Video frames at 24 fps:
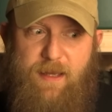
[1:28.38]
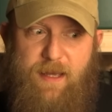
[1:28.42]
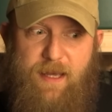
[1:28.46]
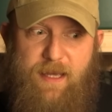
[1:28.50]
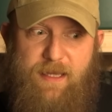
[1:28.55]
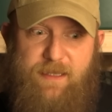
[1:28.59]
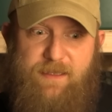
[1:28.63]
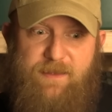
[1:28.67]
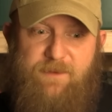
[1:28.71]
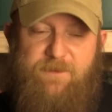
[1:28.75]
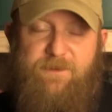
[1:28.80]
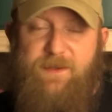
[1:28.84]

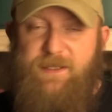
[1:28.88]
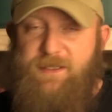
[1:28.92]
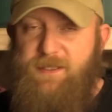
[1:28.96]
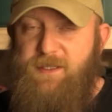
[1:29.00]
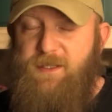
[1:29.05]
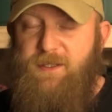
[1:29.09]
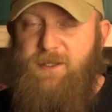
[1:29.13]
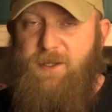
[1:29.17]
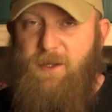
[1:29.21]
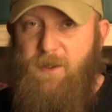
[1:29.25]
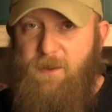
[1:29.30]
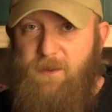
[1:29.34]
a
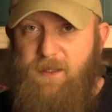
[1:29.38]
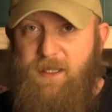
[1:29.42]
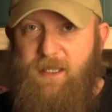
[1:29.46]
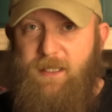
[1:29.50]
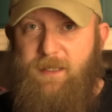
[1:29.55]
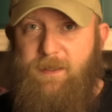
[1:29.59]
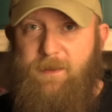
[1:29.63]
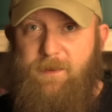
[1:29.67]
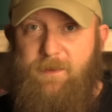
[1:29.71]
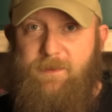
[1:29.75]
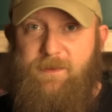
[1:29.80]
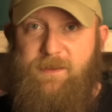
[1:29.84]
defense
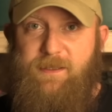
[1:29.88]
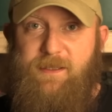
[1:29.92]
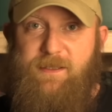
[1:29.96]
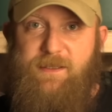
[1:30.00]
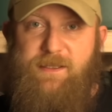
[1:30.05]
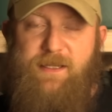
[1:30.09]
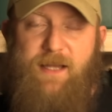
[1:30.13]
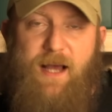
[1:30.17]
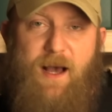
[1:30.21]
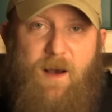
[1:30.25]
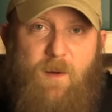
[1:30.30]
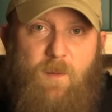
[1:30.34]
attorney
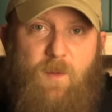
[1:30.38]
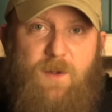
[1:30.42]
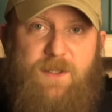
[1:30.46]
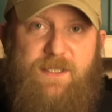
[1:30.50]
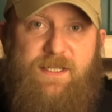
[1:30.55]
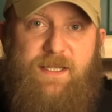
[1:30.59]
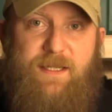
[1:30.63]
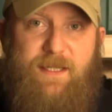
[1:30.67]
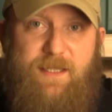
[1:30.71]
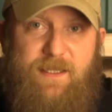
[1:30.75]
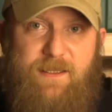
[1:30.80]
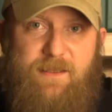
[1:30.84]
does not
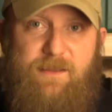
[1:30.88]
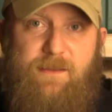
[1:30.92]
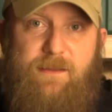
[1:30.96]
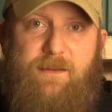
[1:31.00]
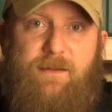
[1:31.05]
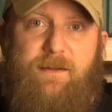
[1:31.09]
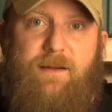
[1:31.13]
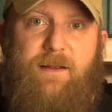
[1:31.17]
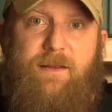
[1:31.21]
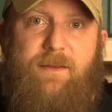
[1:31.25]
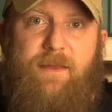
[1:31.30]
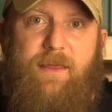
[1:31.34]
want to
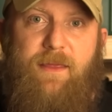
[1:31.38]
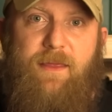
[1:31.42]
hear